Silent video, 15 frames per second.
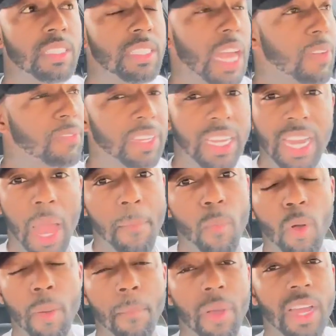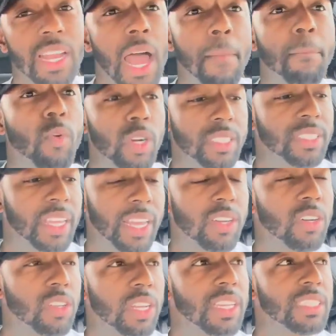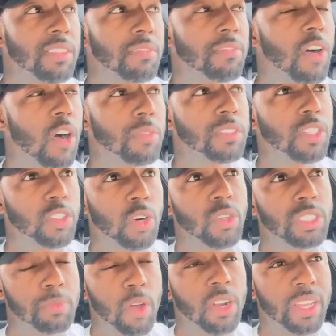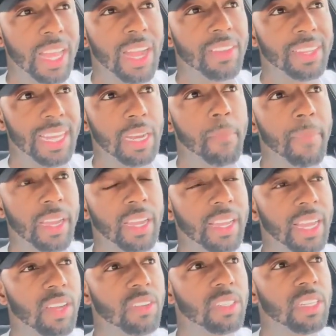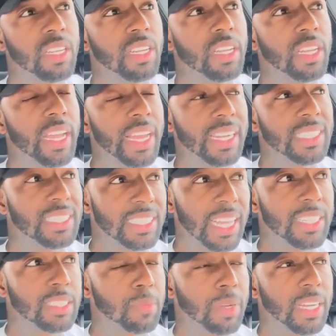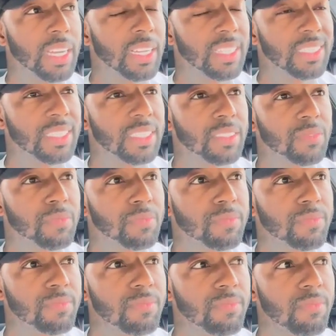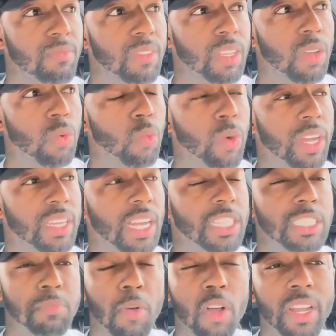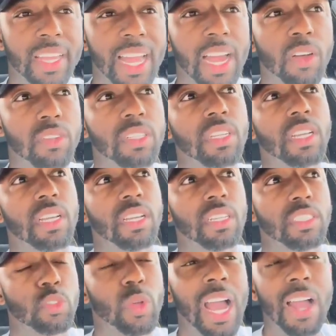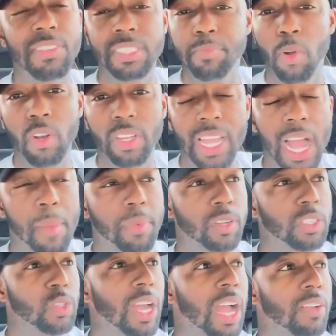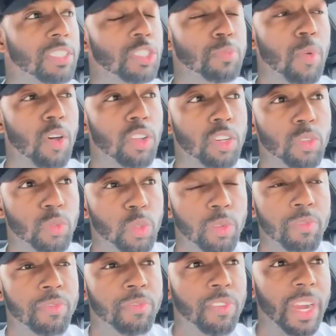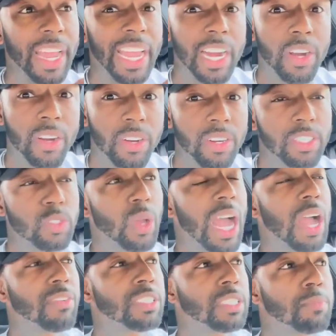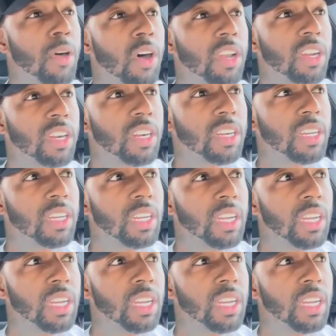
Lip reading: Definitely a lot more skill is involved to grow a small account than a big account, in a sense, because with a small account, you have smaller capital, you have smaller room for error, you have smaller